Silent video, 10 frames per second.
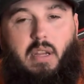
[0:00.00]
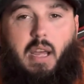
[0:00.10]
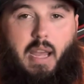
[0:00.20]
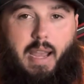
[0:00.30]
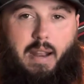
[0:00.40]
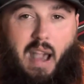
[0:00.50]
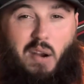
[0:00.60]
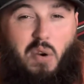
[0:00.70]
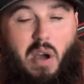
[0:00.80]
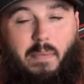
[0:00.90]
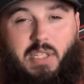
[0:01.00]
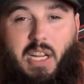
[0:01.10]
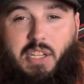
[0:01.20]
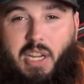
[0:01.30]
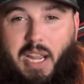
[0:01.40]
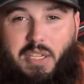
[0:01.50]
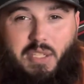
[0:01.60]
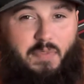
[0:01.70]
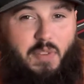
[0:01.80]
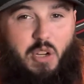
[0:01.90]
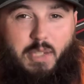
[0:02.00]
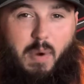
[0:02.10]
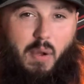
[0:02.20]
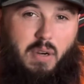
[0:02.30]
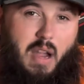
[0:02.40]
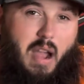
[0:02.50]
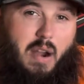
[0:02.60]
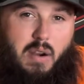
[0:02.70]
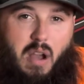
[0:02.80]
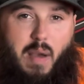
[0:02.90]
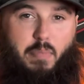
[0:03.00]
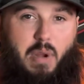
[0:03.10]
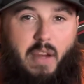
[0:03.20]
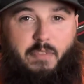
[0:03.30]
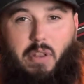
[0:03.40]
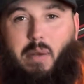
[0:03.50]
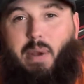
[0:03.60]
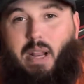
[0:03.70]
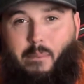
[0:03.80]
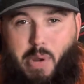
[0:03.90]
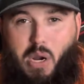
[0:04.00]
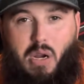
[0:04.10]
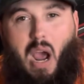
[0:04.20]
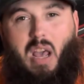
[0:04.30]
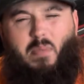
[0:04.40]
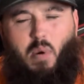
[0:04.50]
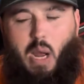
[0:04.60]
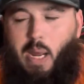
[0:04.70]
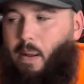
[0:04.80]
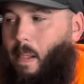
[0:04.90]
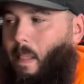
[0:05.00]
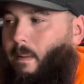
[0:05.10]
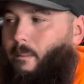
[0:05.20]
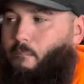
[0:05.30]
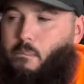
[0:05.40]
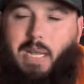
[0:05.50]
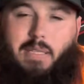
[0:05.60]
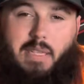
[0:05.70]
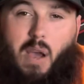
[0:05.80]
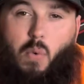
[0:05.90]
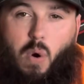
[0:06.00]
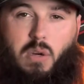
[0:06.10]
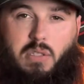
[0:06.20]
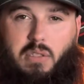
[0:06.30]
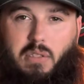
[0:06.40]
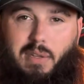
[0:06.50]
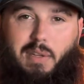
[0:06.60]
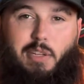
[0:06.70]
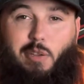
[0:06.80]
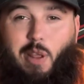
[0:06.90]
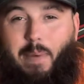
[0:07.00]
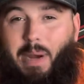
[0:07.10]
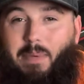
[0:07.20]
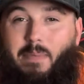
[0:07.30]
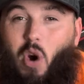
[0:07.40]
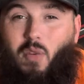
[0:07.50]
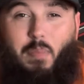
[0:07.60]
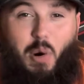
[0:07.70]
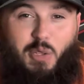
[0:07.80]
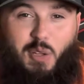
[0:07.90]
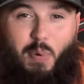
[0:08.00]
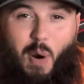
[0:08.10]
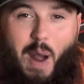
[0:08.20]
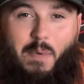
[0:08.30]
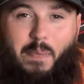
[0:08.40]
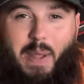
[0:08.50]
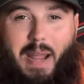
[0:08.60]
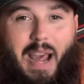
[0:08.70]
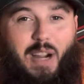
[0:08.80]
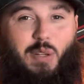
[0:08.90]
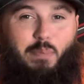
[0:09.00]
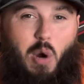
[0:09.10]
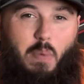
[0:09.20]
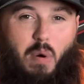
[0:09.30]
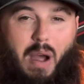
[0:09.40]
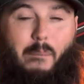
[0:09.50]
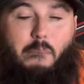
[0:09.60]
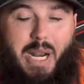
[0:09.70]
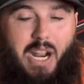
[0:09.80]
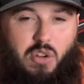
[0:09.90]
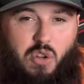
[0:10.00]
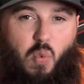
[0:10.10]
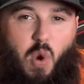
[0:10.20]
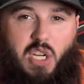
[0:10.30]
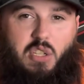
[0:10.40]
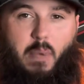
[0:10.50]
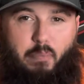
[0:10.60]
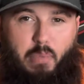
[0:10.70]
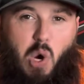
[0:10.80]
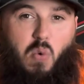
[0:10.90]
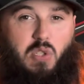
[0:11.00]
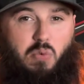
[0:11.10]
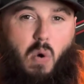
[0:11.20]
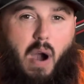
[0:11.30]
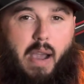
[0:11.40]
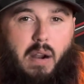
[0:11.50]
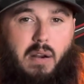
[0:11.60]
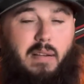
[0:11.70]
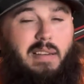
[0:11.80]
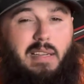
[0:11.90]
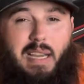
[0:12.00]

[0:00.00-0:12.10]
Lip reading: And I don't know how much that changes if you're a smaller guy or not, but I feel like being a bigger guy, it probably makes that worse. So that might be more of a personal problem than an actual boat problem, but I do wish the boat was wider.